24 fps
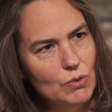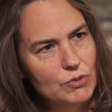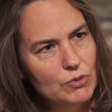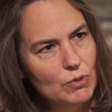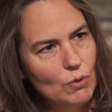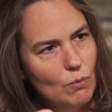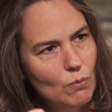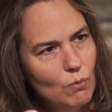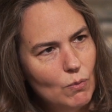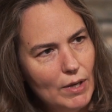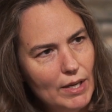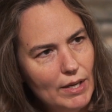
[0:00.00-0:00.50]
So
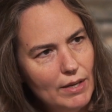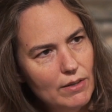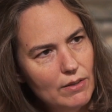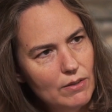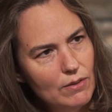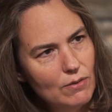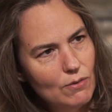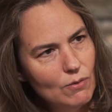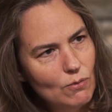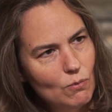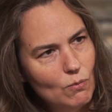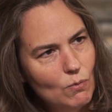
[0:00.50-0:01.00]
what
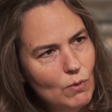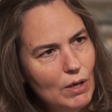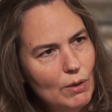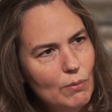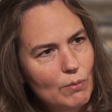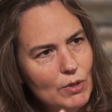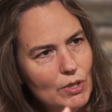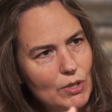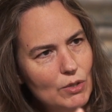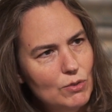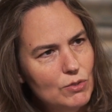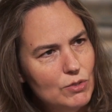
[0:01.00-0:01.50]

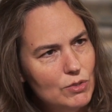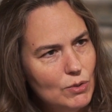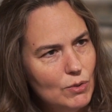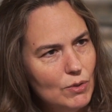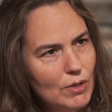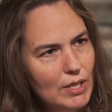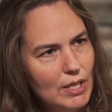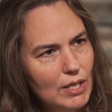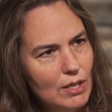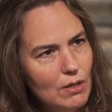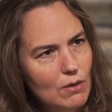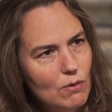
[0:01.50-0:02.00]
were you
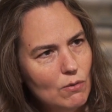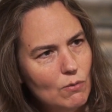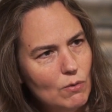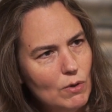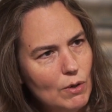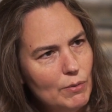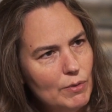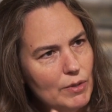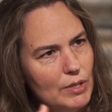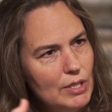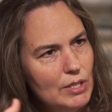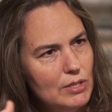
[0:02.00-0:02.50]
doing?
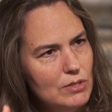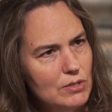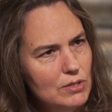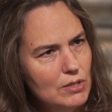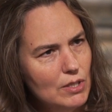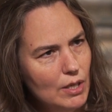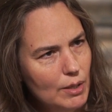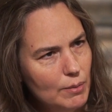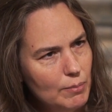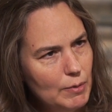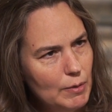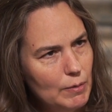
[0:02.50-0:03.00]
What were these
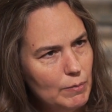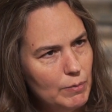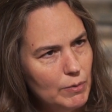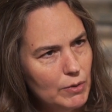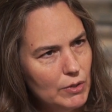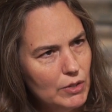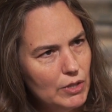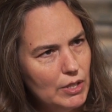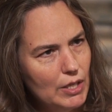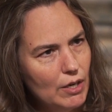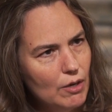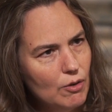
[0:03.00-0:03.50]
young
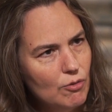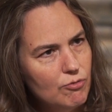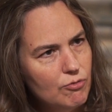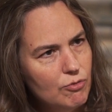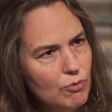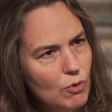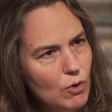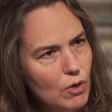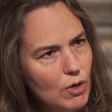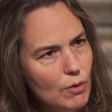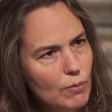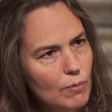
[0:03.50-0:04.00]
people there
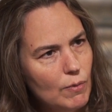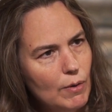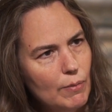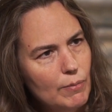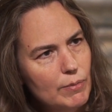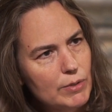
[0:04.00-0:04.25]
for? What